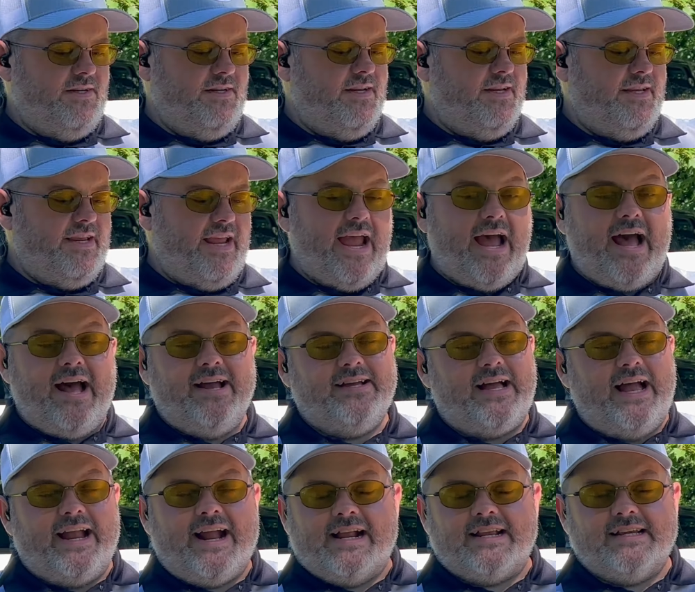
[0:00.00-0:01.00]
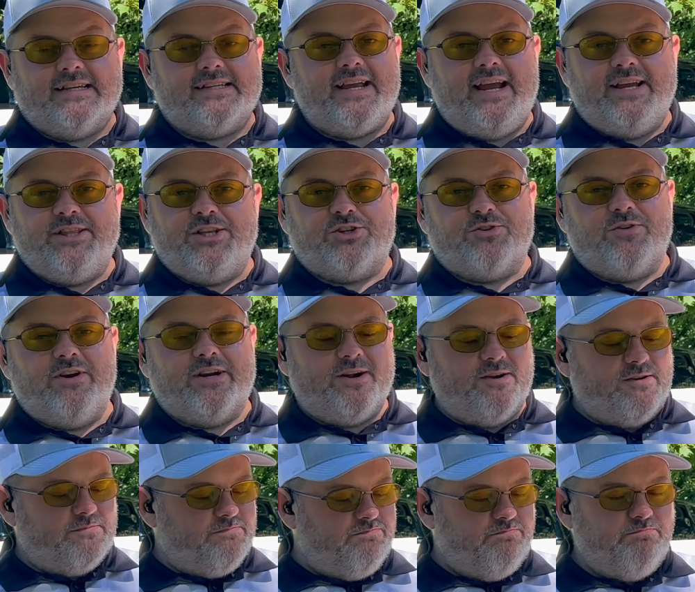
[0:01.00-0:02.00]
Yeah, I gotta say, the
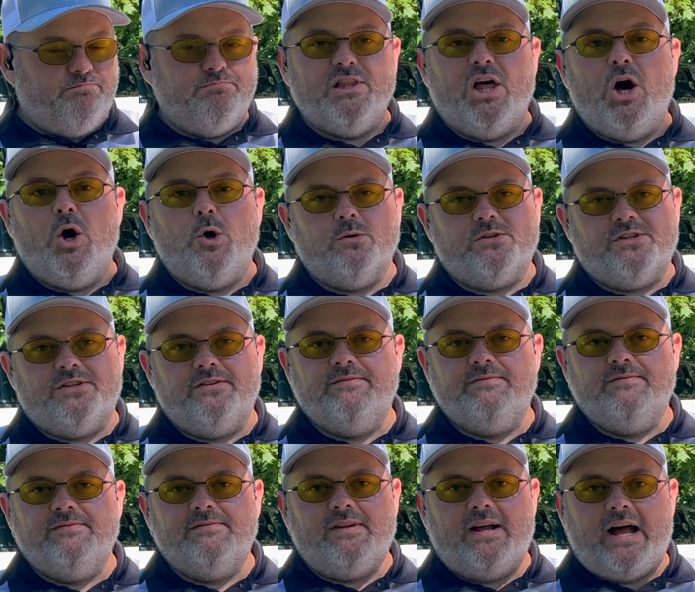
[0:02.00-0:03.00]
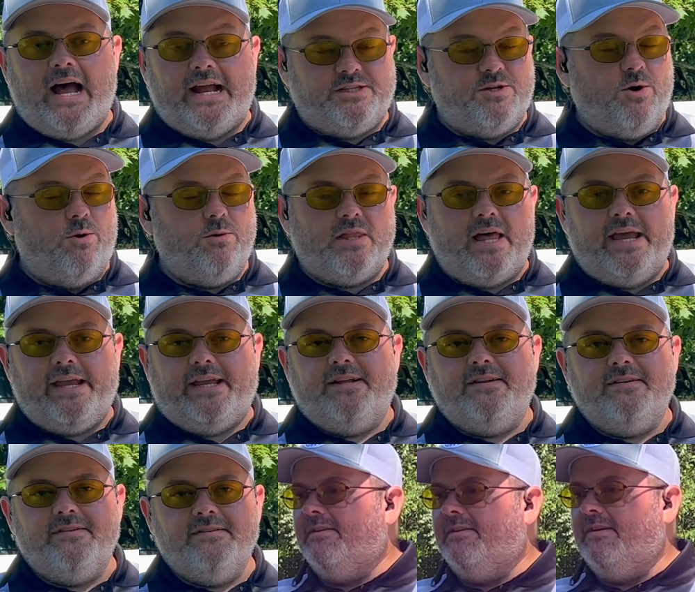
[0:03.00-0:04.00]
trigger blows. I don't like it.
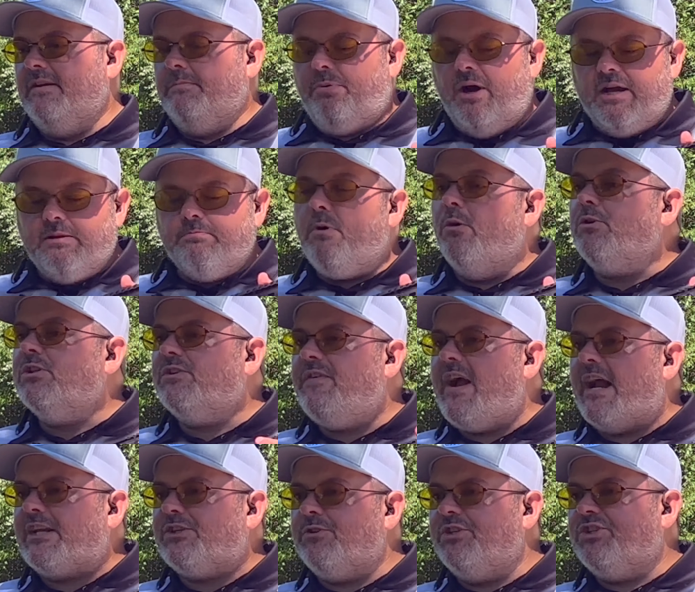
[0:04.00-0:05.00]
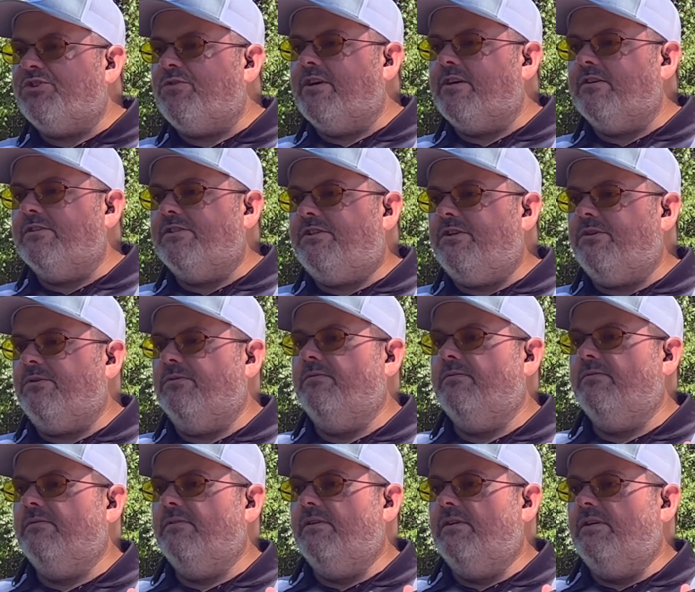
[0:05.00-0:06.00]
But most factory triggers do.
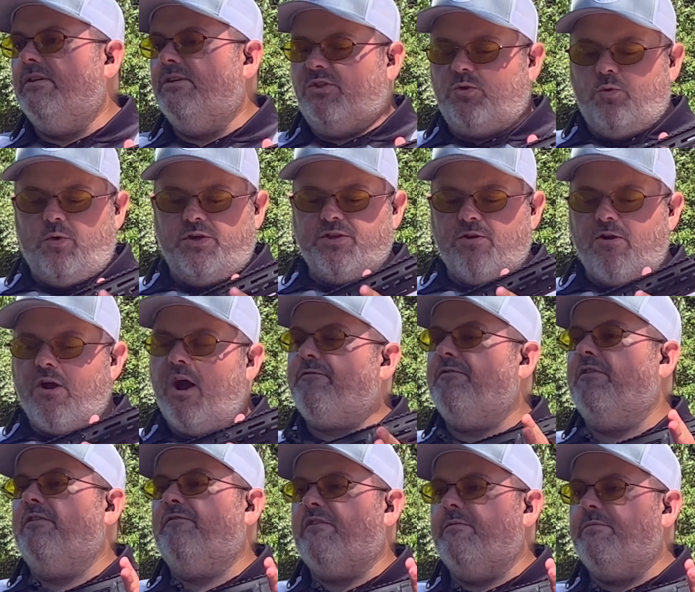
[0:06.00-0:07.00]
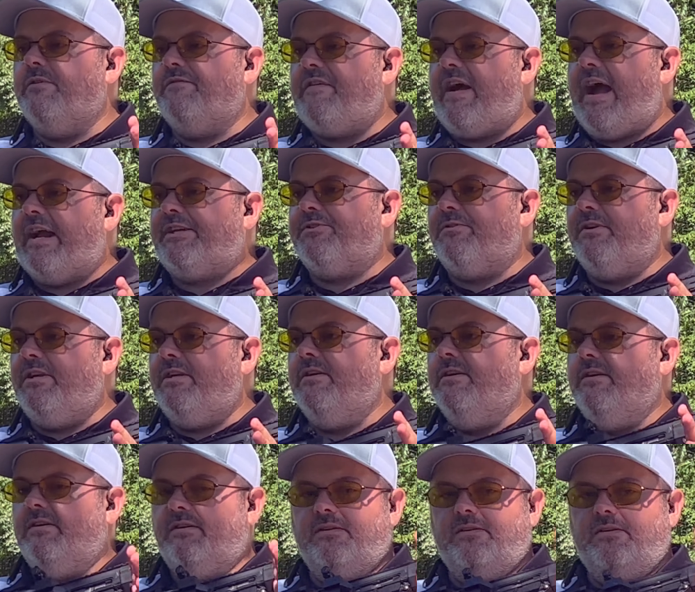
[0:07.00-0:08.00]
The one they're offering from the factory
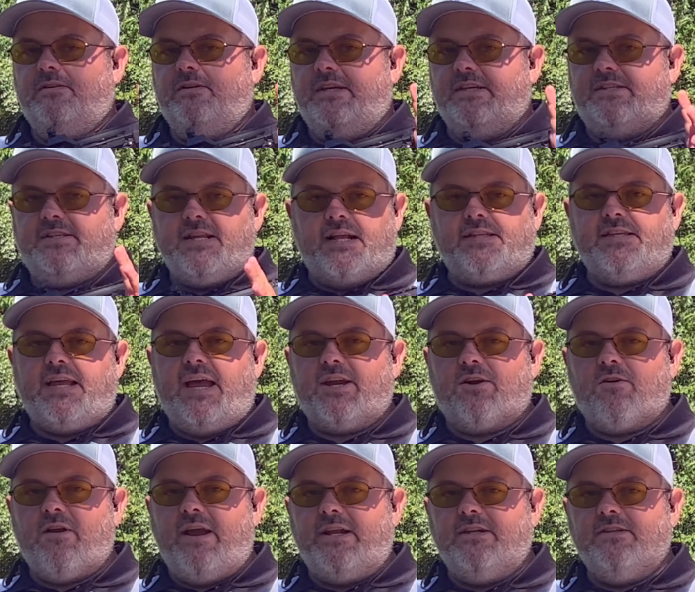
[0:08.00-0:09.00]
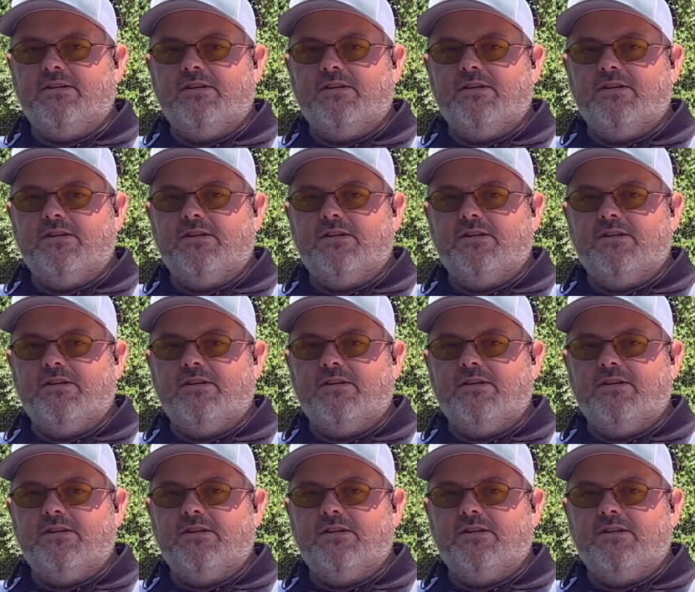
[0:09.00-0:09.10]
is not that great.